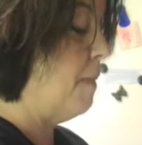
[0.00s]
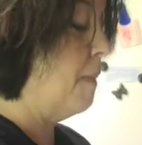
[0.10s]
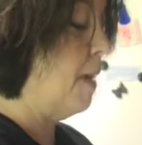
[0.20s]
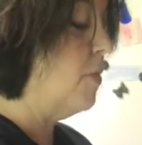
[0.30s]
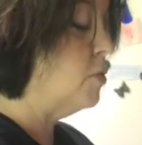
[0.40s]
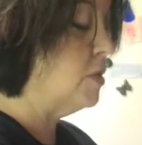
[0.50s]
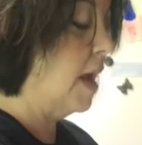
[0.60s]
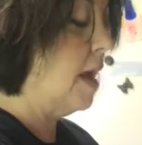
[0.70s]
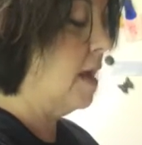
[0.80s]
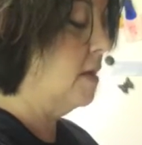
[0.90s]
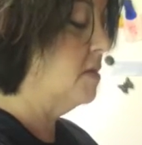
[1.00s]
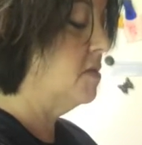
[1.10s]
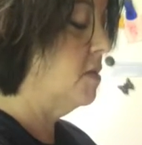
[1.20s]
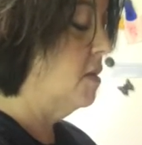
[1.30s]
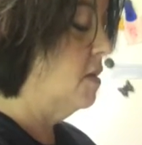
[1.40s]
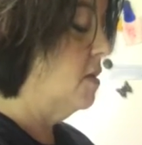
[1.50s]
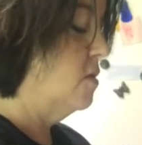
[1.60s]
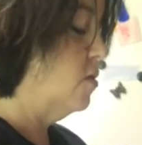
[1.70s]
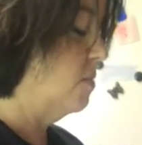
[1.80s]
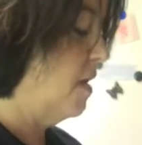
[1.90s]
but my mother does,
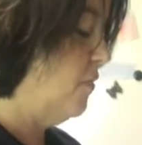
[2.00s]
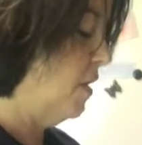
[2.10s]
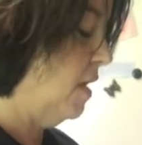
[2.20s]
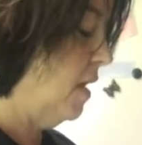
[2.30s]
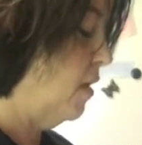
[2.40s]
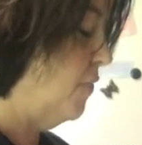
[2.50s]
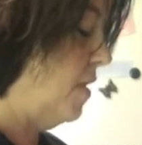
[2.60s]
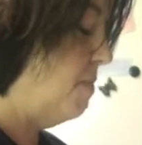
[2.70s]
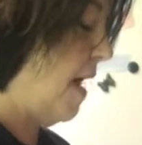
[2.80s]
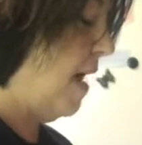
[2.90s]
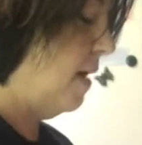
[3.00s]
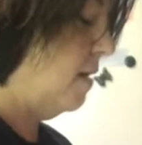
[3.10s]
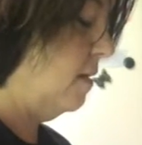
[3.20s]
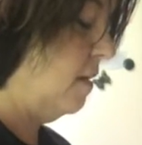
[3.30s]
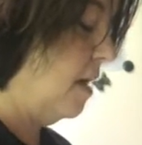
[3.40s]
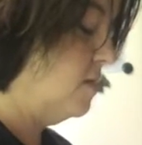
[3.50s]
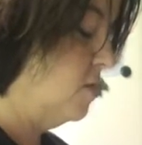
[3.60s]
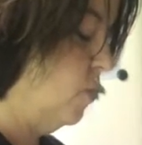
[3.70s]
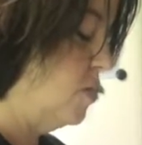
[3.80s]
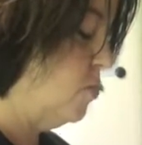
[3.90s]
so I'm definitely going to get her feedback as
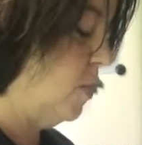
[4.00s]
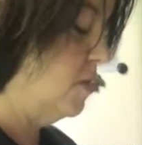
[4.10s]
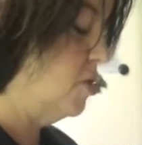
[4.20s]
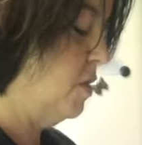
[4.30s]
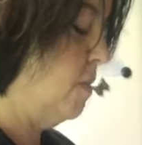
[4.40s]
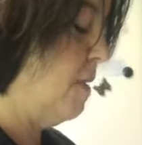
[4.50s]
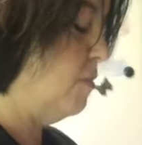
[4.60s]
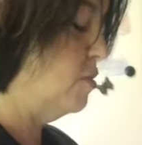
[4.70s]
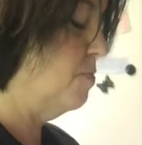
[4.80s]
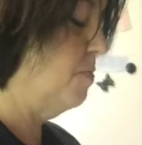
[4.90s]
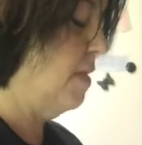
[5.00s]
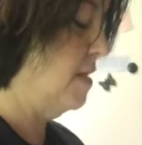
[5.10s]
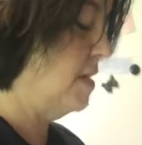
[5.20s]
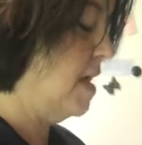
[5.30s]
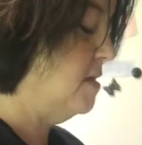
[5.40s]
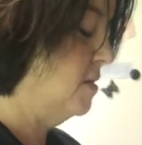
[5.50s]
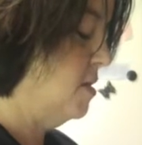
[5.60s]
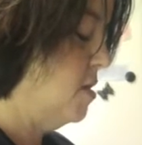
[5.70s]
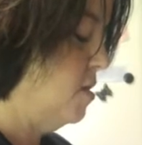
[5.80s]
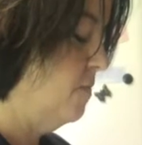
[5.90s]
to which one she remembers being
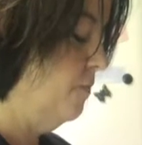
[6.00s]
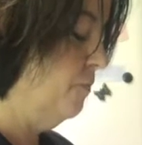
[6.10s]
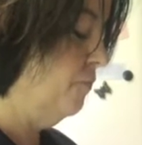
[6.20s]
tastier.